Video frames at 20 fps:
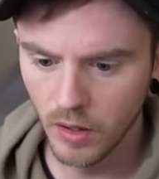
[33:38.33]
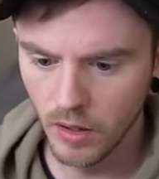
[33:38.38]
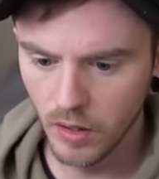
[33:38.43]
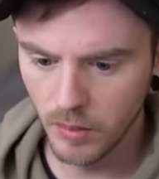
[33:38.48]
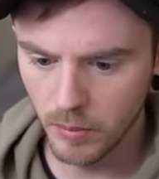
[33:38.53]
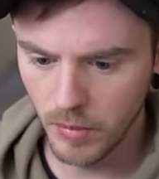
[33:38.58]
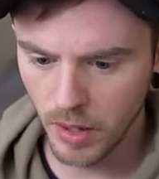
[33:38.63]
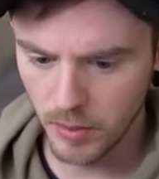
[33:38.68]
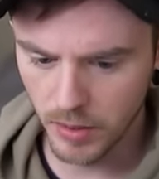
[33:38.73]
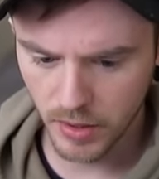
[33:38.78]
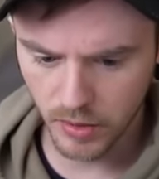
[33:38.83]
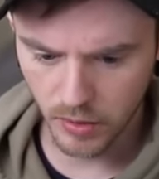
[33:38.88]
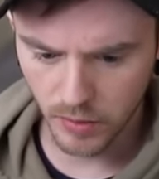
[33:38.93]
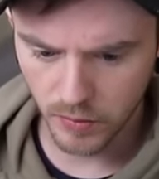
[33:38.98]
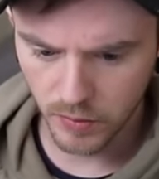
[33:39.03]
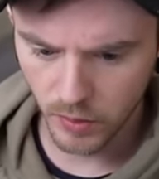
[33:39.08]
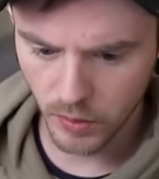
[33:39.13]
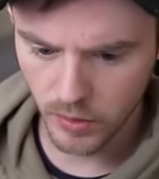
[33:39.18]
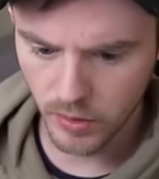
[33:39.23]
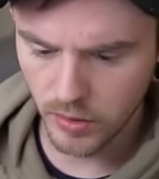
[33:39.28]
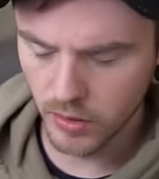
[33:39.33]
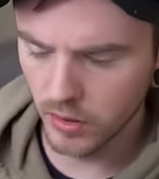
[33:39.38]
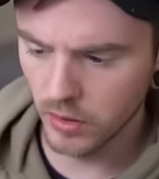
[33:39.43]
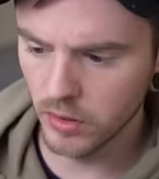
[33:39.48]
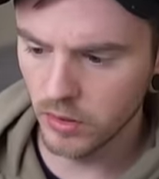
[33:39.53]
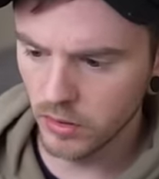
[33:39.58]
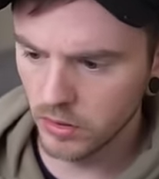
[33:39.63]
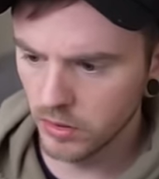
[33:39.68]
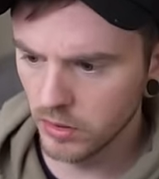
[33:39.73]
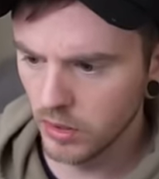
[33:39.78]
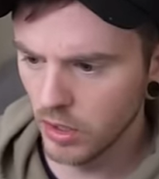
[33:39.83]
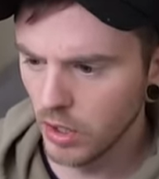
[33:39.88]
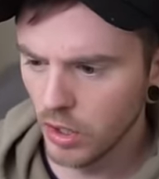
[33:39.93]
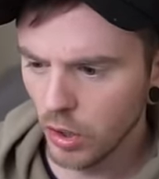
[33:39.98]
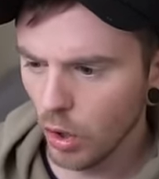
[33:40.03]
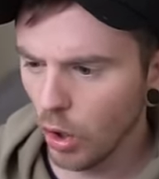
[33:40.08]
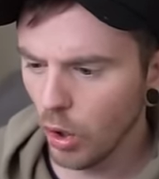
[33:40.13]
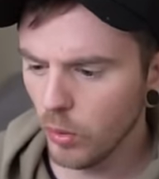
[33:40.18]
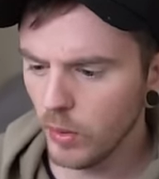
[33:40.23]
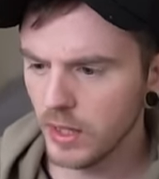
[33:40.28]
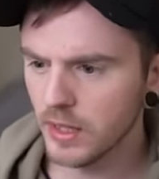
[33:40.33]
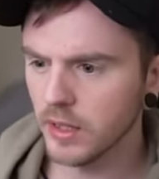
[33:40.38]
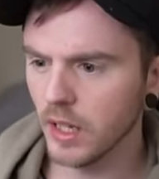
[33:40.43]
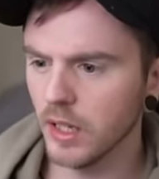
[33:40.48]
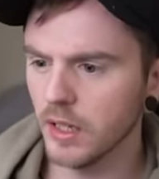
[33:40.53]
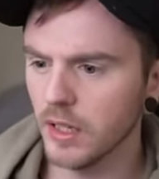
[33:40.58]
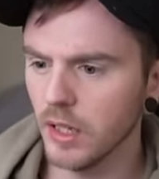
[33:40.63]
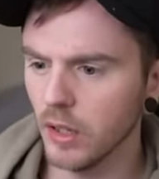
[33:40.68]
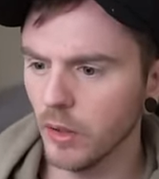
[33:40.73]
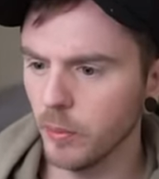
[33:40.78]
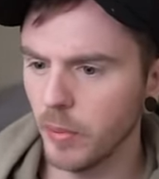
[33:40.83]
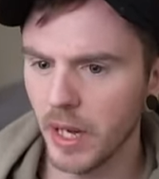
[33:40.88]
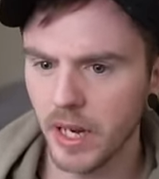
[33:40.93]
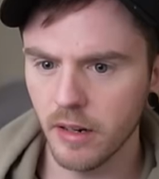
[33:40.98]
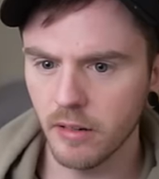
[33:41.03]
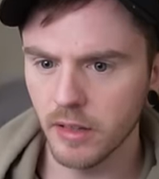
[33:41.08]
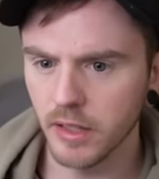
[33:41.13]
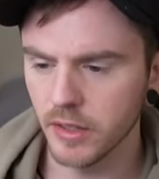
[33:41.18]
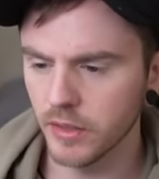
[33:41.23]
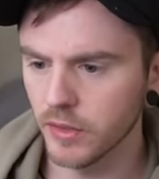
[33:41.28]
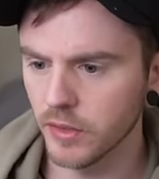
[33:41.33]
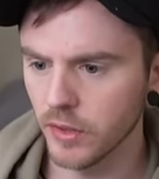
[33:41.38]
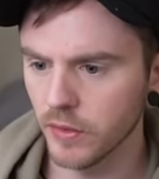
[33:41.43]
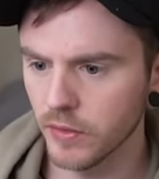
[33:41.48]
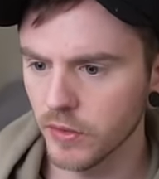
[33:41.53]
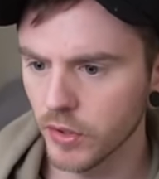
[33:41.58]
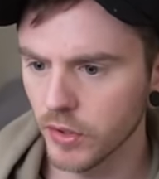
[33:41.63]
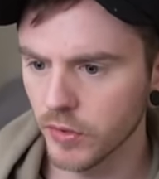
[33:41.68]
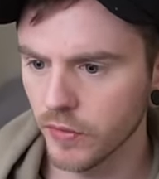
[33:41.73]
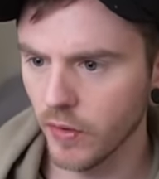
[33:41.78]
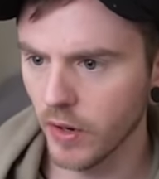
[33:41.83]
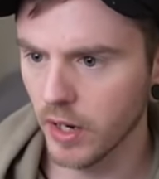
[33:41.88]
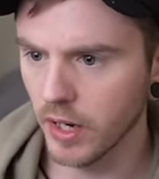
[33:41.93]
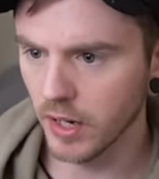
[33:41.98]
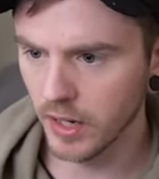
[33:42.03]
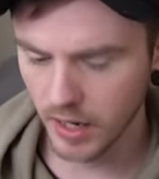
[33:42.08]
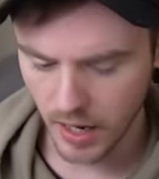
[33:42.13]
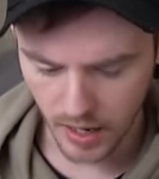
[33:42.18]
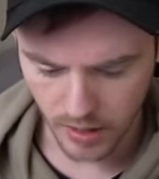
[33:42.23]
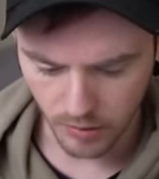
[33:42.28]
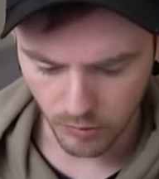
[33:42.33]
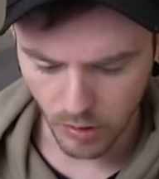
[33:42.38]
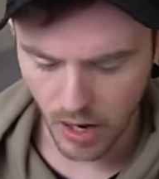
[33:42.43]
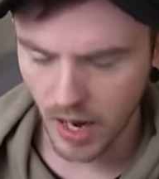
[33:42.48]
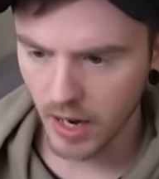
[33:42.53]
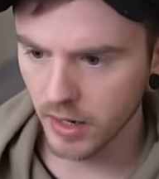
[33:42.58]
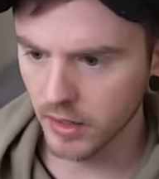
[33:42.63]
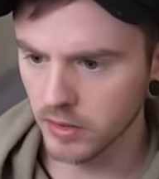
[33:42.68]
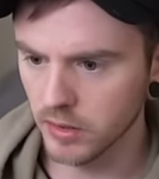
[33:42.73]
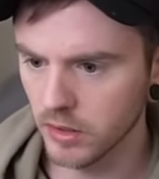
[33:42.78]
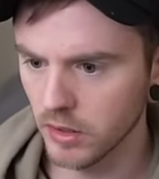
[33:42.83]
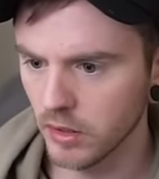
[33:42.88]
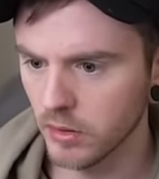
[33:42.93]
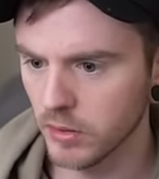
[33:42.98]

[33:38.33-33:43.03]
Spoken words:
Maybe I could have folded there. Always like little periods of just fucking getting wrecked, you know?